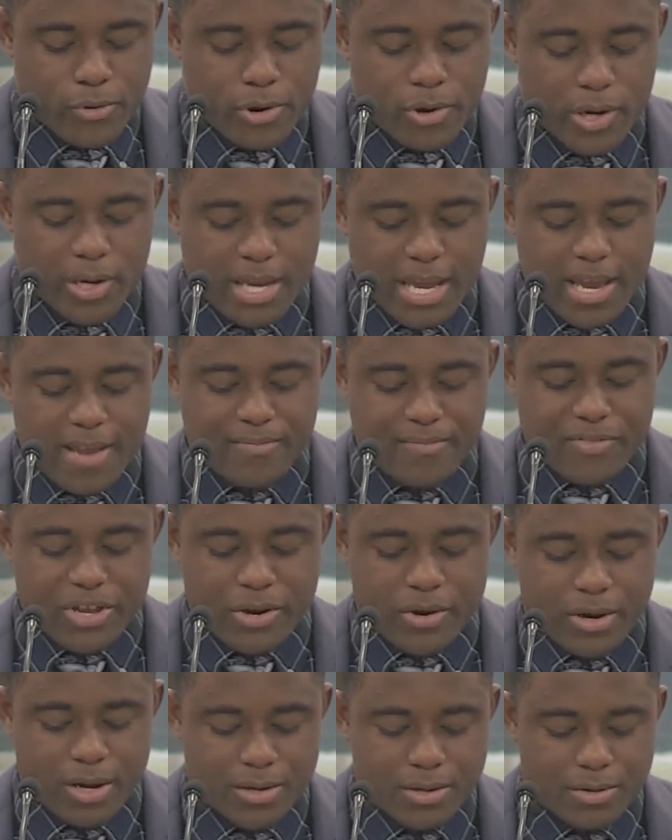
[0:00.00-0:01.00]
came
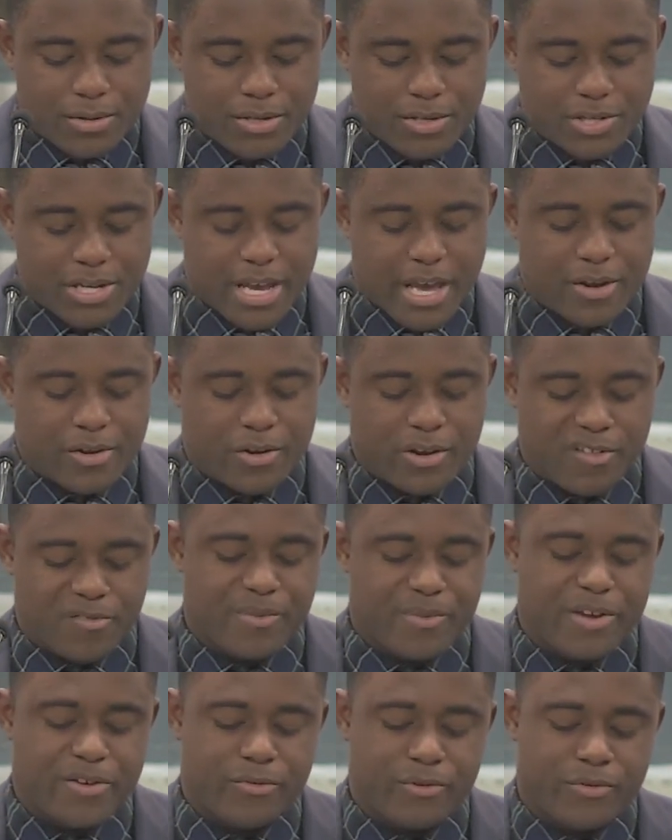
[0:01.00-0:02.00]
there under the shadow of
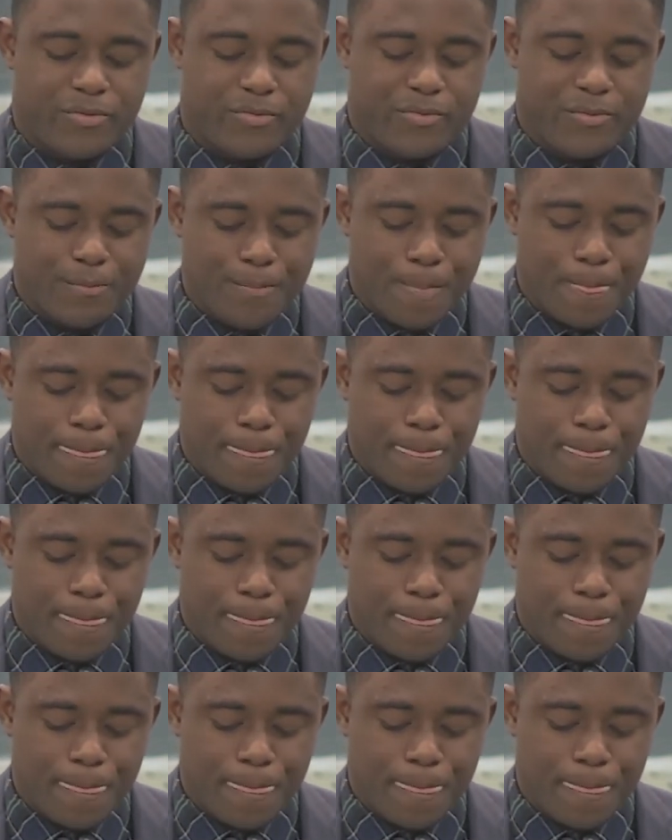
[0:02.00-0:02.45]
my roof.